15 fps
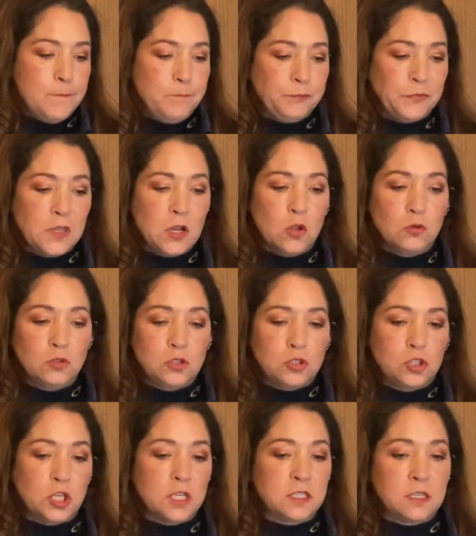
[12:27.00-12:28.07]
you know,
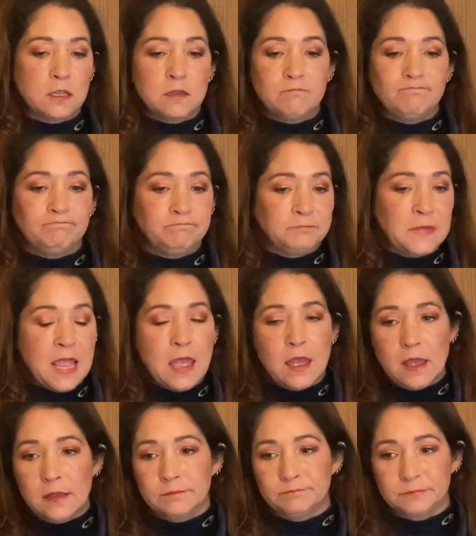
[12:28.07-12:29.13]
just
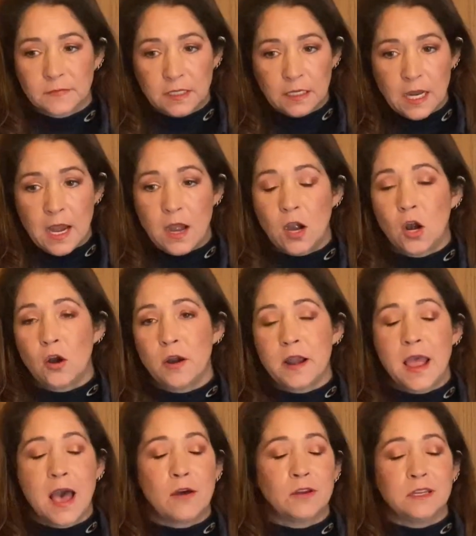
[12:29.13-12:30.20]
care and
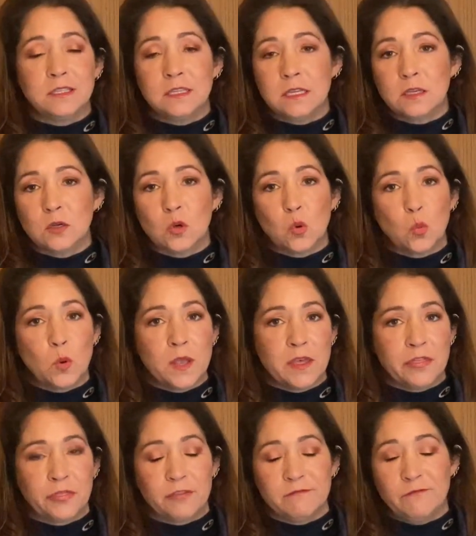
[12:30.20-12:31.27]
how to deal
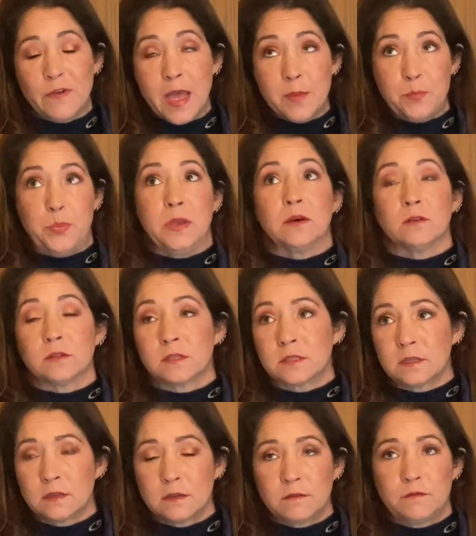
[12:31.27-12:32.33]
with vet bills,
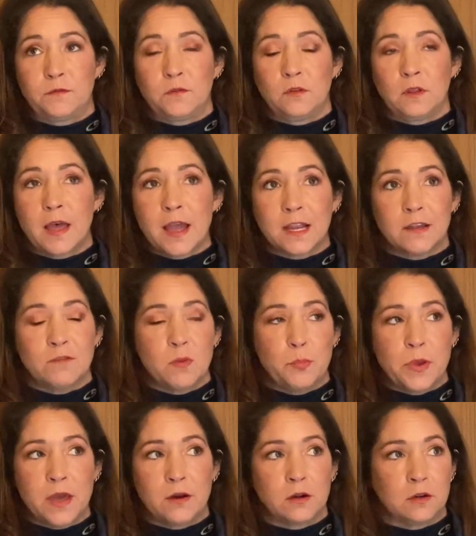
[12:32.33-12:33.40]
for lack of a
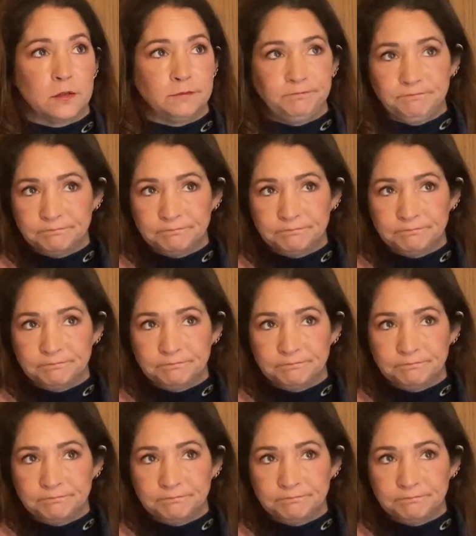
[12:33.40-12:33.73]
better